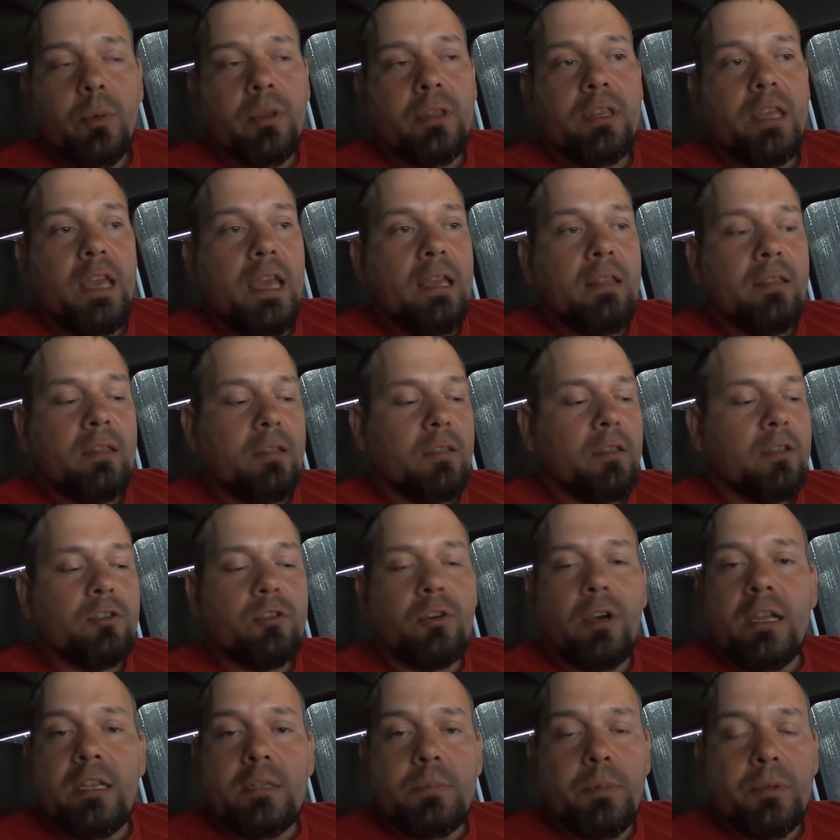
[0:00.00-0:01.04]
would think that the
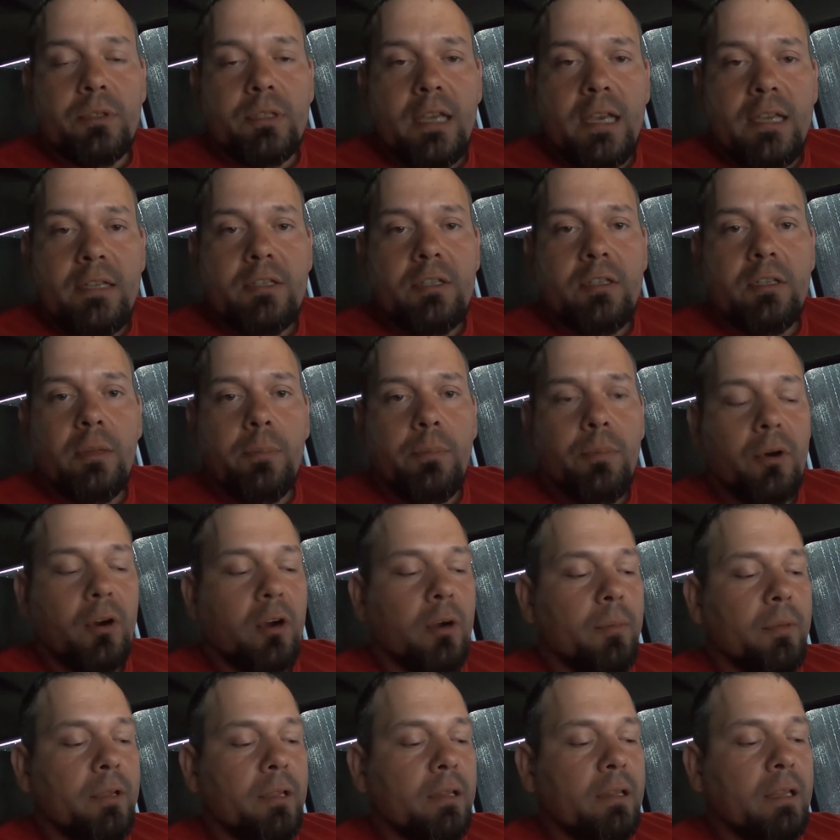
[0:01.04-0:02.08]
transportation
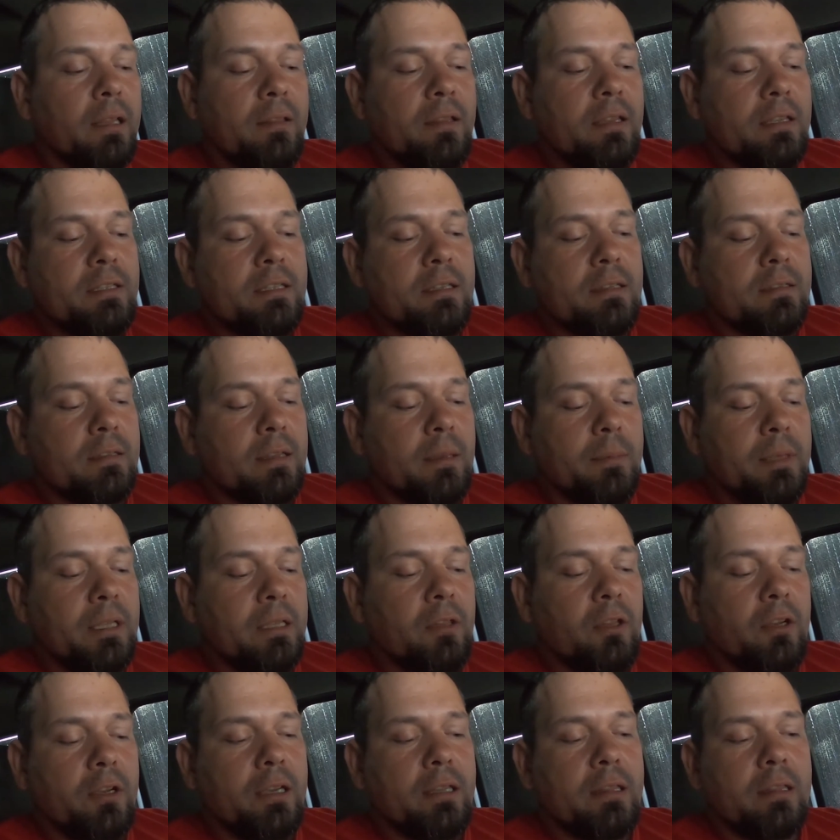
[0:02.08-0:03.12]
department, and this is, I
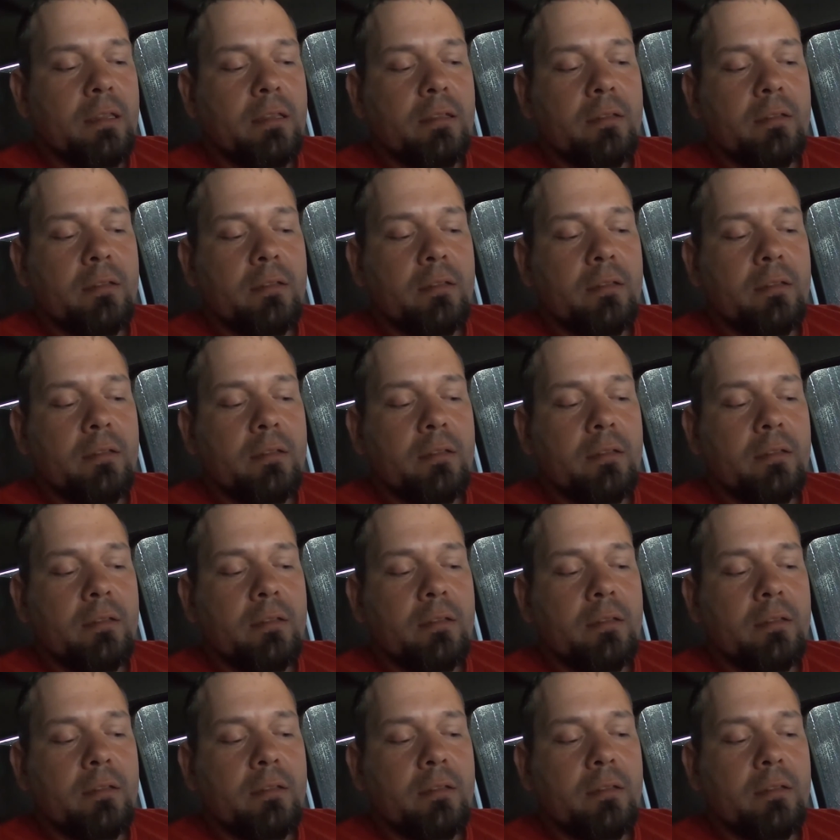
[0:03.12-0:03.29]
mean, look at